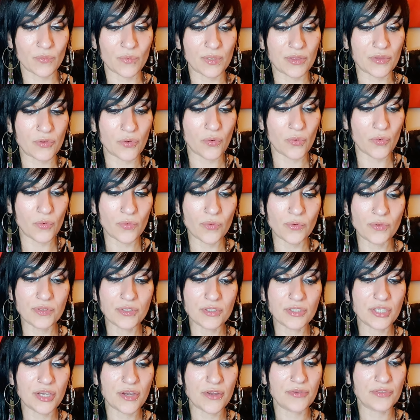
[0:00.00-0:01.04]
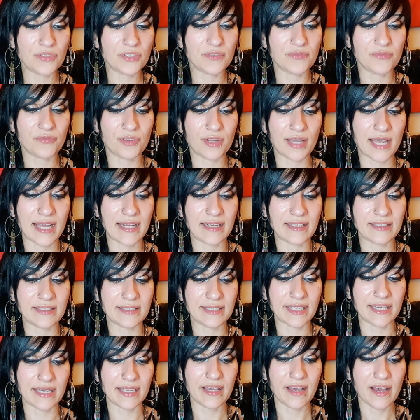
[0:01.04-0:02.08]
with all the tones of
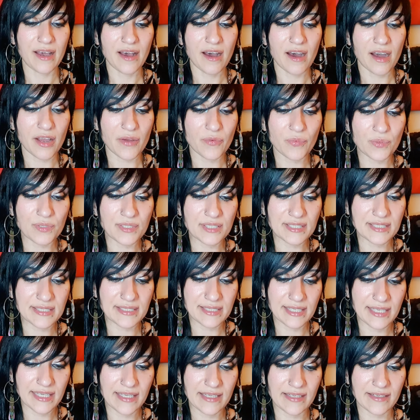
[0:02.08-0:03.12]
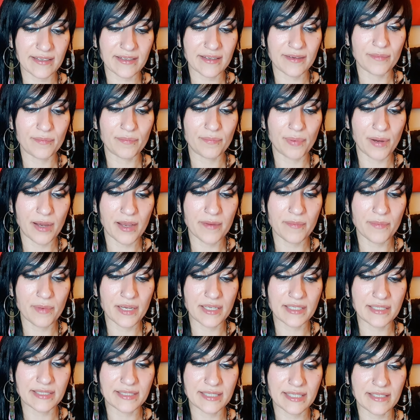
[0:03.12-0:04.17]
reality. I was seen by
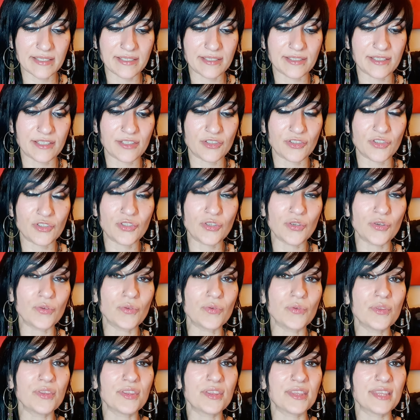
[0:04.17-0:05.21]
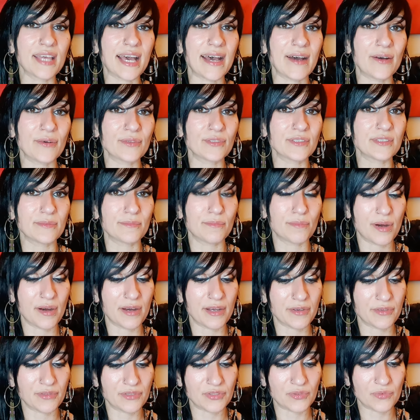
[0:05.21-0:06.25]
my sister 2,000
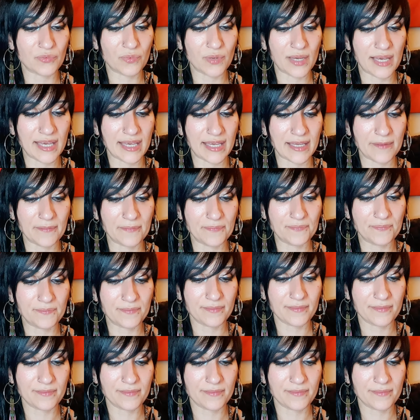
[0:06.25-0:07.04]
miles away.